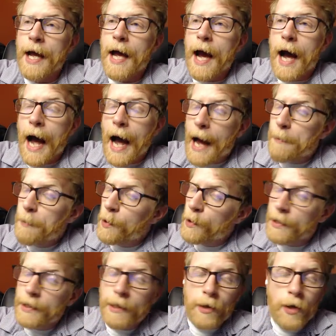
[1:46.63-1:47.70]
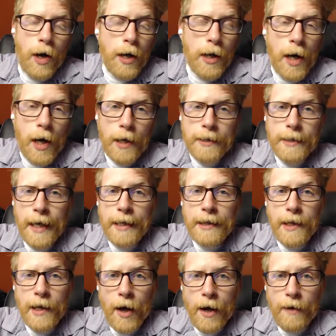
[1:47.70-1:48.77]
I put in a long, hard day at
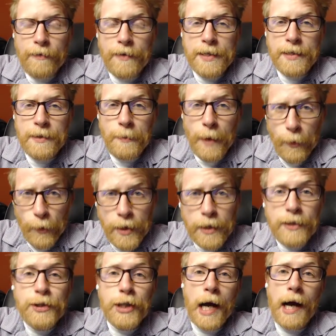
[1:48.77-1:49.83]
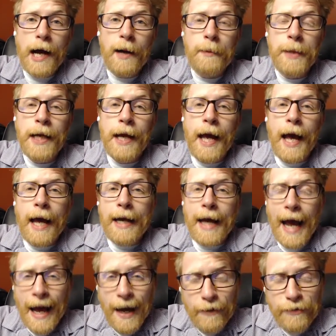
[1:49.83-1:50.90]
the office in my real job. And
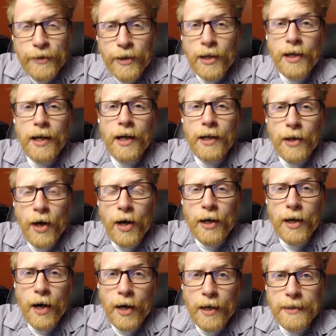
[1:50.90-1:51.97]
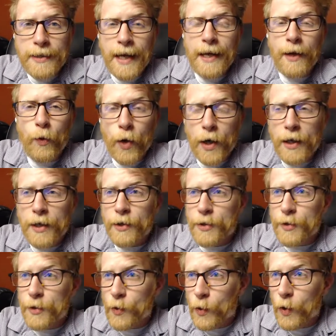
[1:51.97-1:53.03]
after a long, hard day of work or
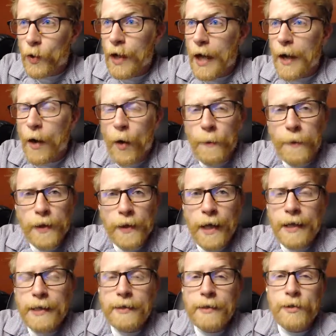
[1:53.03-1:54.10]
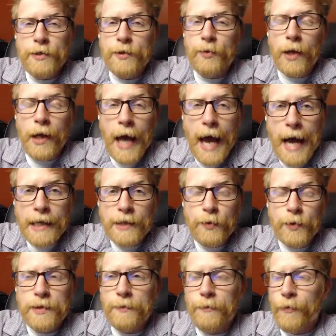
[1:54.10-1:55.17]
school, I hope you like to just relax
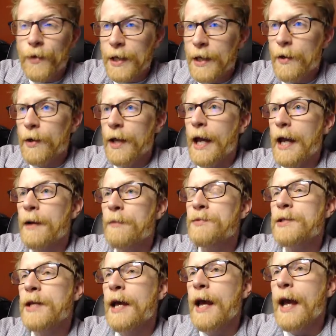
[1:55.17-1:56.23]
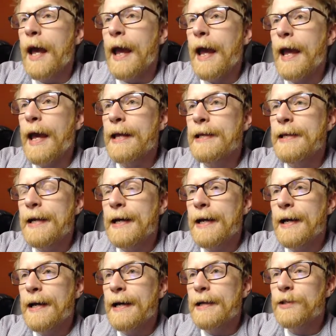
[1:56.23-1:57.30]
with some video games and
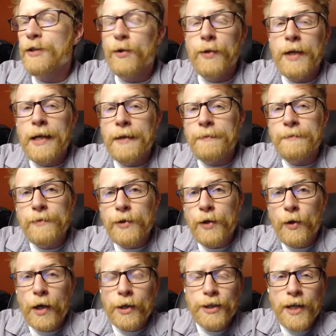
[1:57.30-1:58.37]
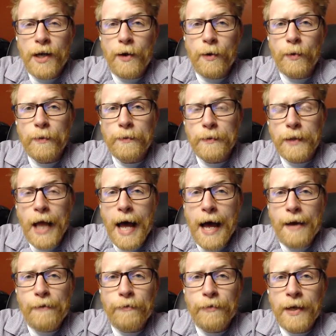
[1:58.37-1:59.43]
tune in to our show
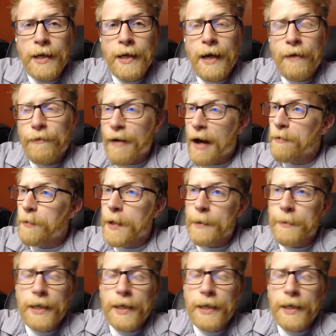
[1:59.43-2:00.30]
live. 5 p.m.